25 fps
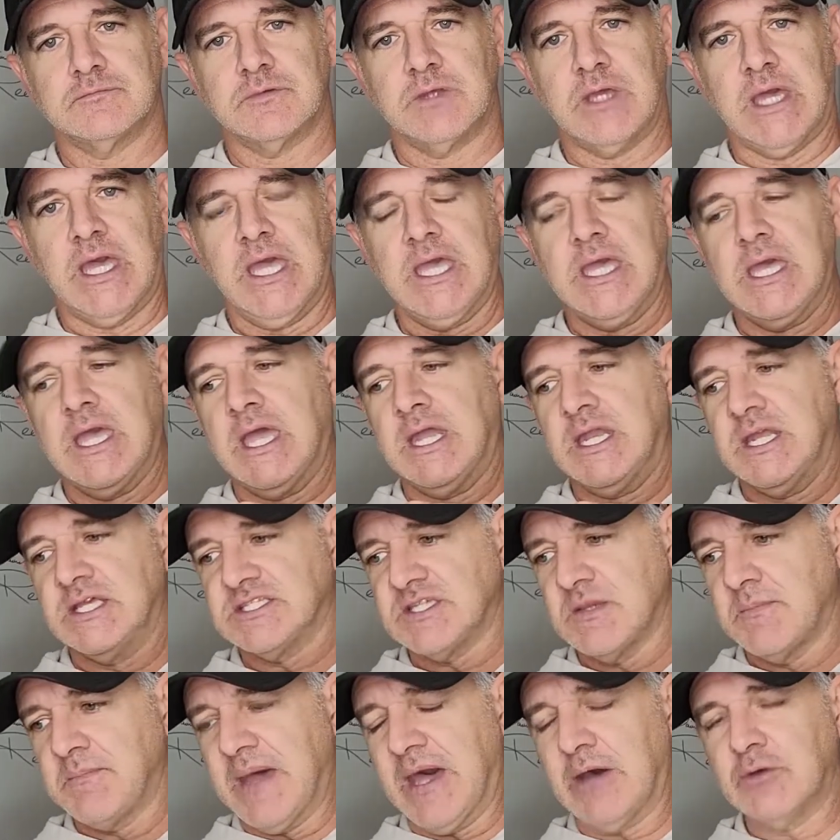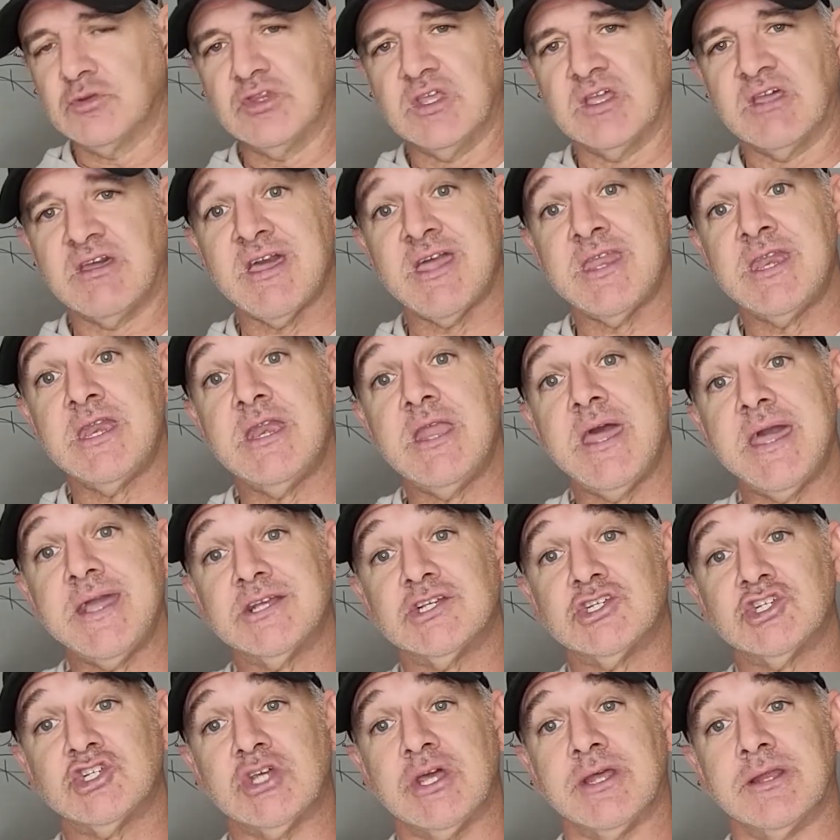Okay, and it's about the
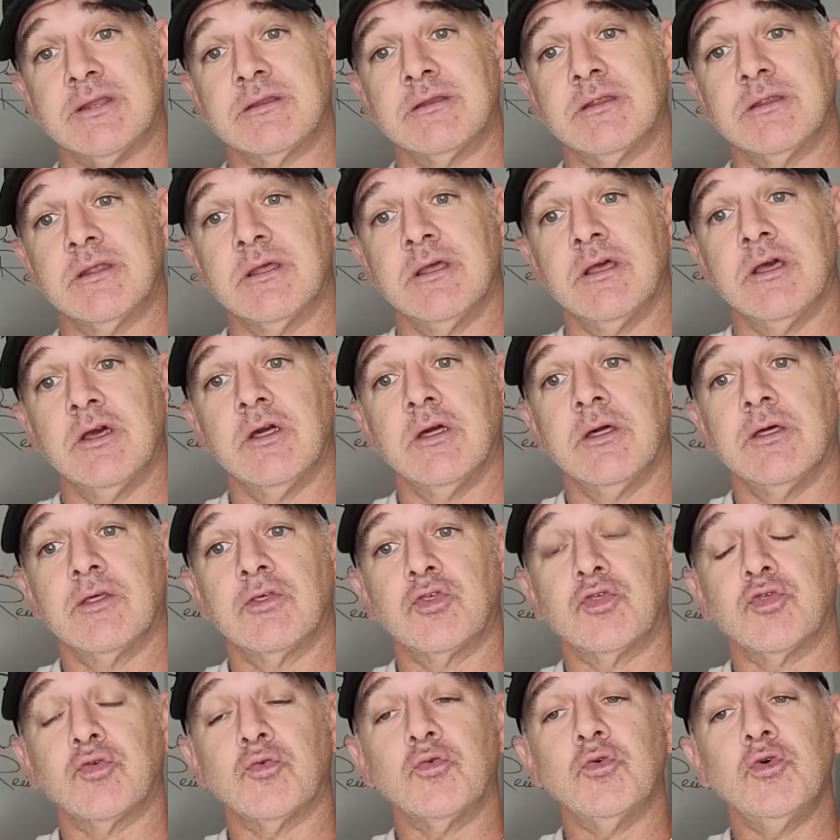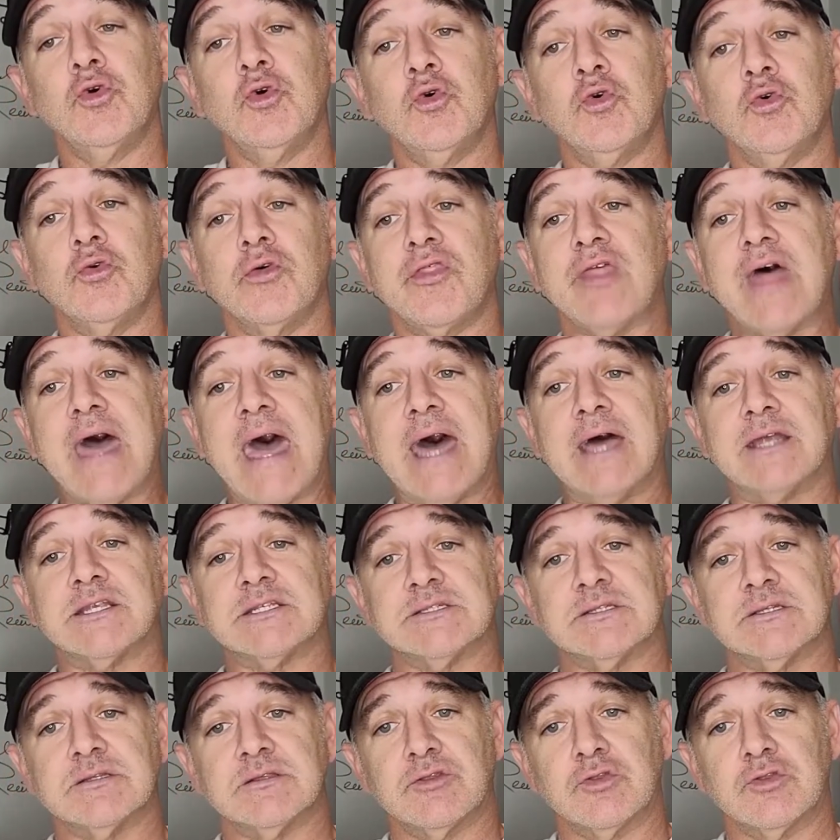connection through that